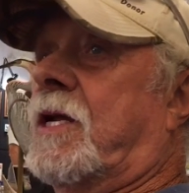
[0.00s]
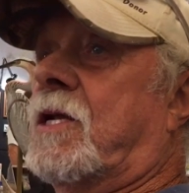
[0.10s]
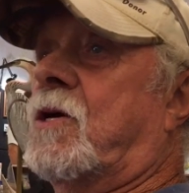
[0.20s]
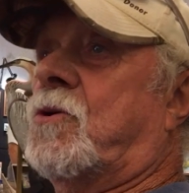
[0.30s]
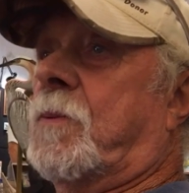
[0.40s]
a
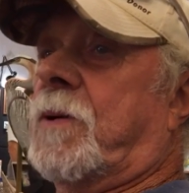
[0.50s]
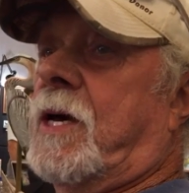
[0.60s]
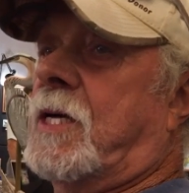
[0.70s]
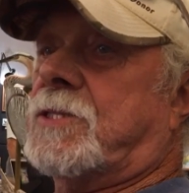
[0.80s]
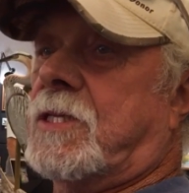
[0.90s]
load of
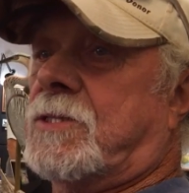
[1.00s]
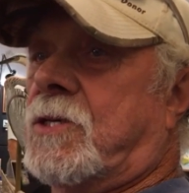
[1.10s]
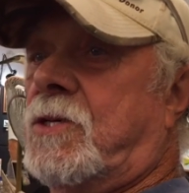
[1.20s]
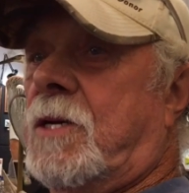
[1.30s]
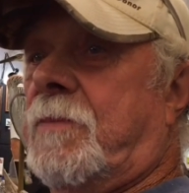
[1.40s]
plastic, so
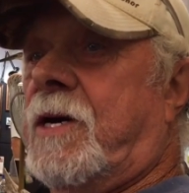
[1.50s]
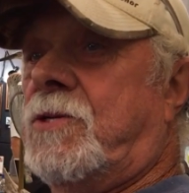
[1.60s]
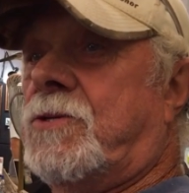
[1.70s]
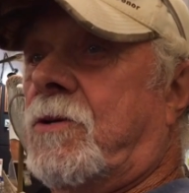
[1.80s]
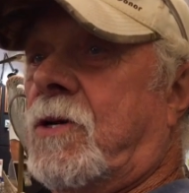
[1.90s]
you
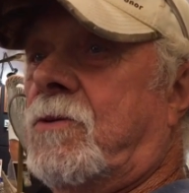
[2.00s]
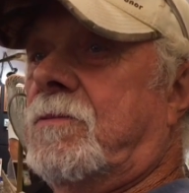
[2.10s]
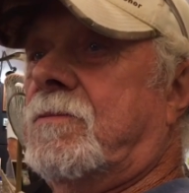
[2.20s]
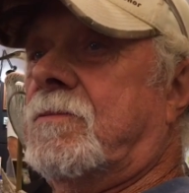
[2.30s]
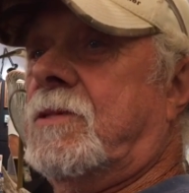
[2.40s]
made your
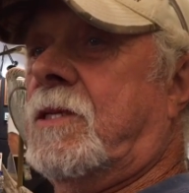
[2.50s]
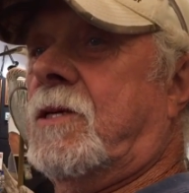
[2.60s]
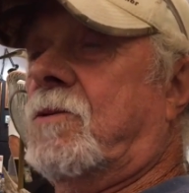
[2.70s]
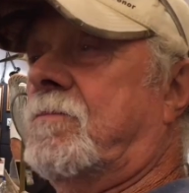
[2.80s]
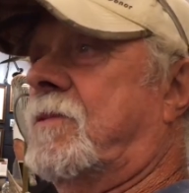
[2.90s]
own, you
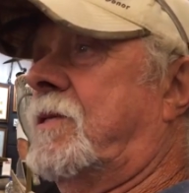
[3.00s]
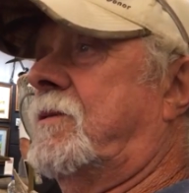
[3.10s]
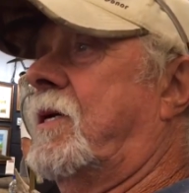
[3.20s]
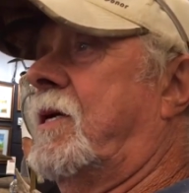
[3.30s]
know. And